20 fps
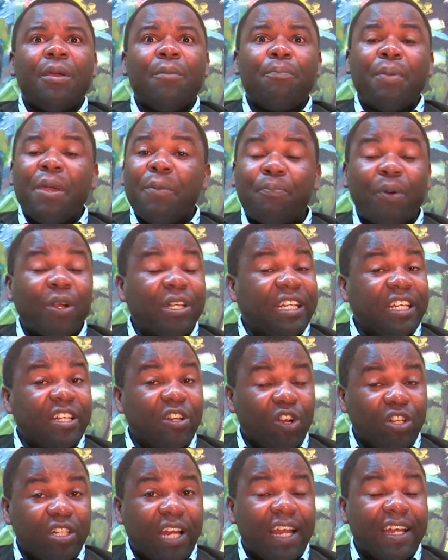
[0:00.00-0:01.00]
people did
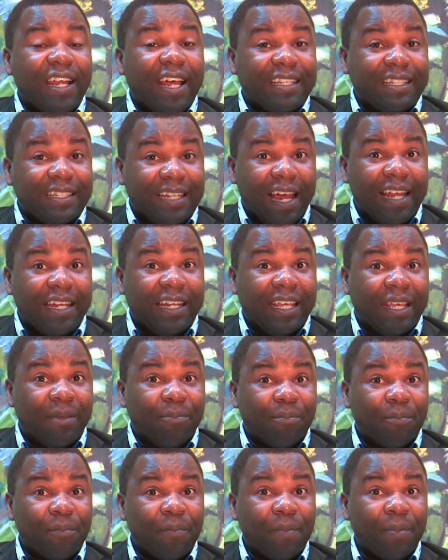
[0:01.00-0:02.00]
not understand
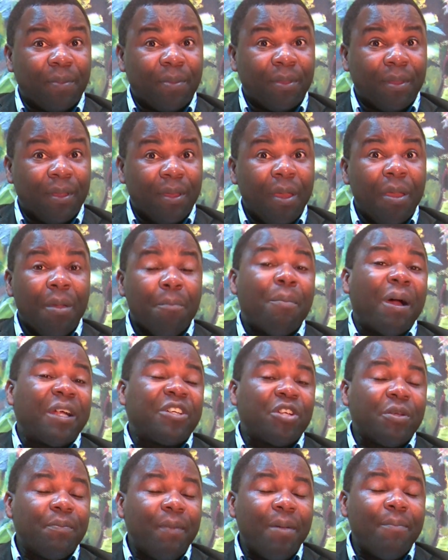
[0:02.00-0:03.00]
him.
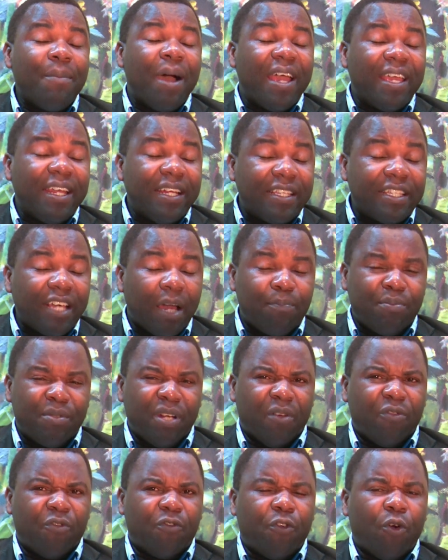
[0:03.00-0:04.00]
But remember in
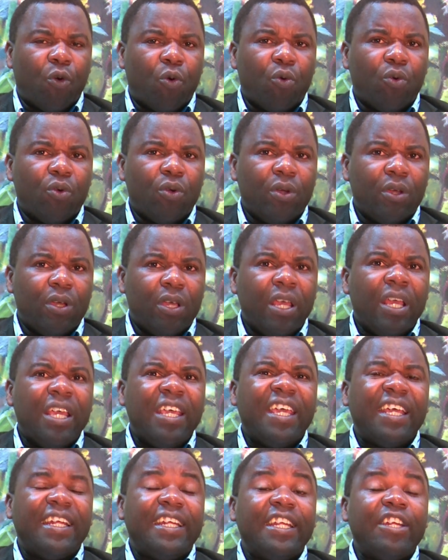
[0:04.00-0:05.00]
chapter 4,
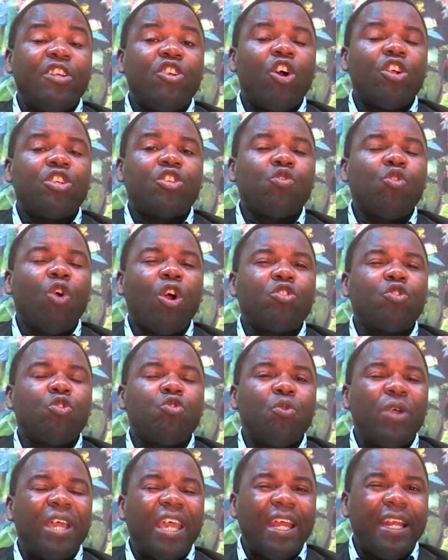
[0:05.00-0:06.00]
he did not go to
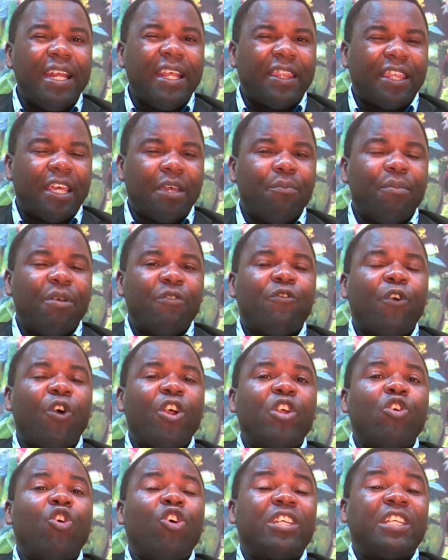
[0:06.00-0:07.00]
do anything before
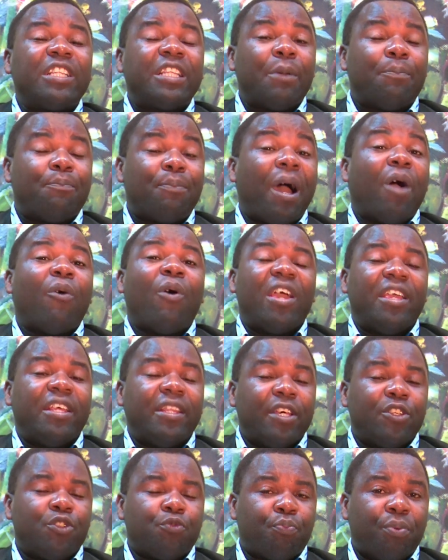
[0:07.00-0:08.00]
he got the power in
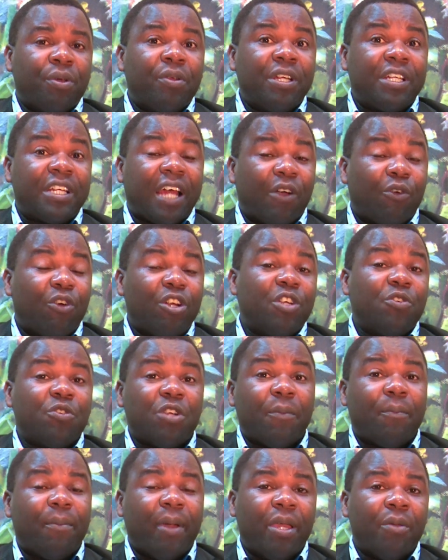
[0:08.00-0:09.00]
the spirit, according
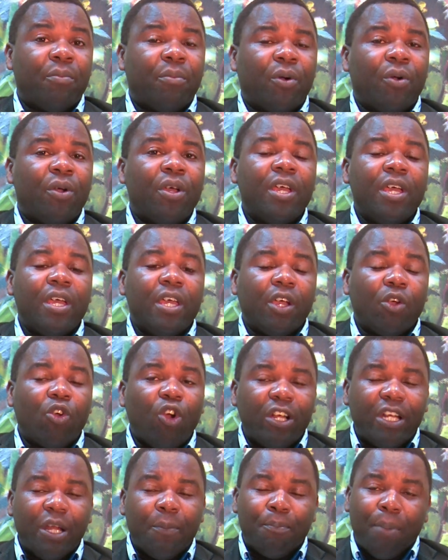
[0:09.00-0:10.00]
to the Bible. He
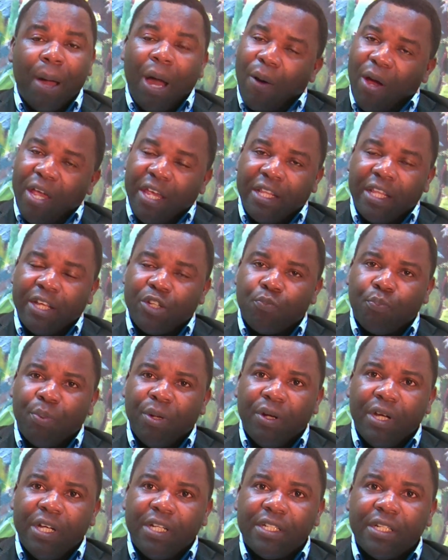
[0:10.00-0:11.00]
got the power in the
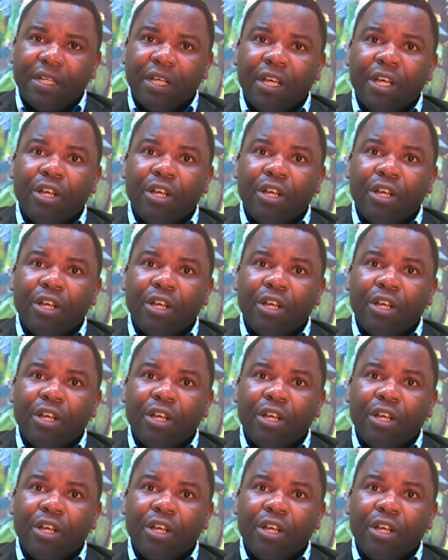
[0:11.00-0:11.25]
spirit